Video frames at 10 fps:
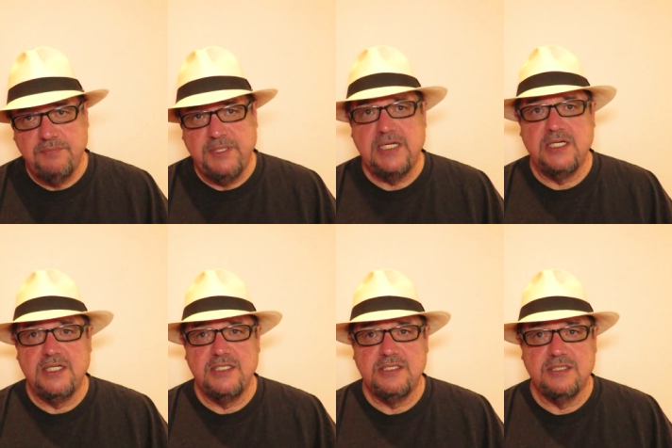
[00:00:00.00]

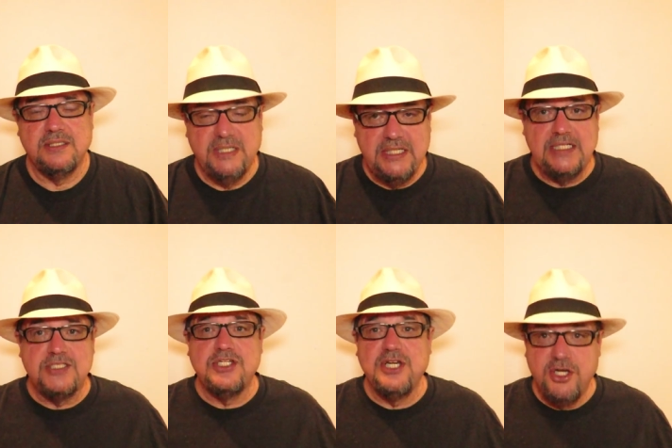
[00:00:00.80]
because
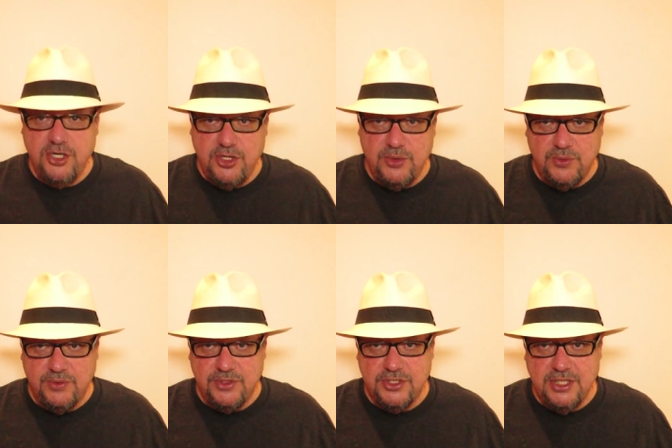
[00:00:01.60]
it's
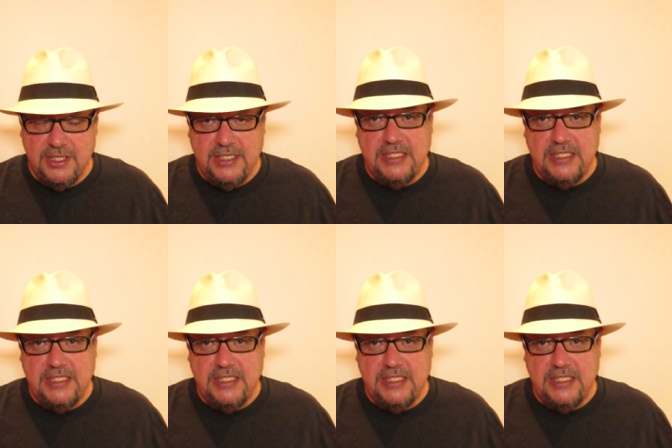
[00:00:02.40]
huge.